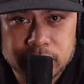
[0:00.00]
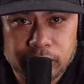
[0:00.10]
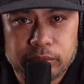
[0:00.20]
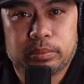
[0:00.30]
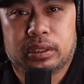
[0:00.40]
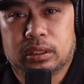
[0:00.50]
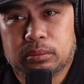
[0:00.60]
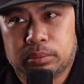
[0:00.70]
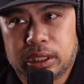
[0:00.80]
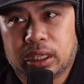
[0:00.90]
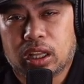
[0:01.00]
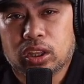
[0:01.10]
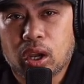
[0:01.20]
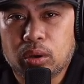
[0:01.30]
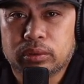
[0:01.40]
stuff be, being
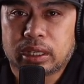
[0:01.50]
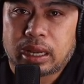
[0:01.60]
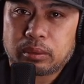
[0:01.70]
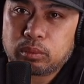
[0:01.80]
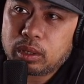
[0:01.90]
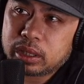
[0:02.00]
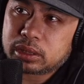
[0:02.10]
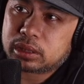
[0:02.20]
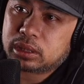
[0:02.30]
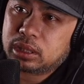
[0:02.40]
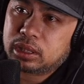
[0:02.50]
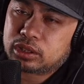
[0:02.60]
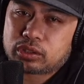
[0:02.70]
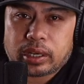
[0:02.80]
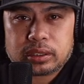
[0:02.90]
alone than I was
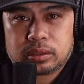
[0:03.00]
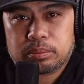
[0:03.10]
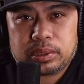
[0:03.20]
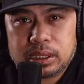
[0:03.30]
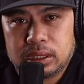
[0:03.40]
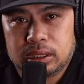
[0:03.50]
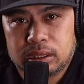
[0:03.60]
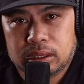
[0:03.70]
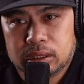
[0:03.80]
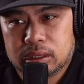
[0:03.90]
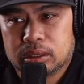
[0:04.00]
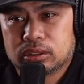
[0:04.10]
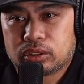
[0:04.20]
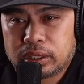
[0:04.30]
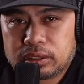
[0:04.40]
trying to be,
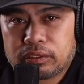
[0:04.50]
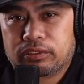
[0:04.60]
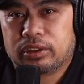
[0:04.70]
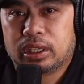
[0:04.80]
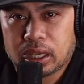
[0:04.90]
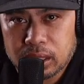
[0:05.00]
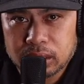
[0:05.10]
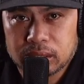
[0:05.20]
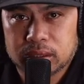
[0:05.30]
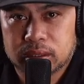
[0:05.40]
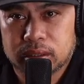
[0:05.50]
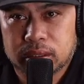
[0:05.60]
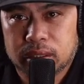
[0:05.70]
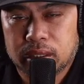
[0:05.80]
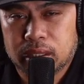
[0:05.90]
trying to fit in.
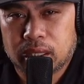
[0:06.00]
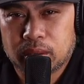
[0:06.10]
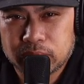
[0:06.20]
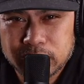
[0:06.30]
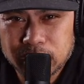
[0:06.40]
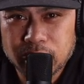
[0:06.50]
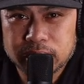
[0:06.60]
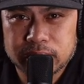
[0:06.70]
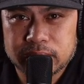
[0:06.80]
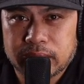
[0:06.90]
What sucks is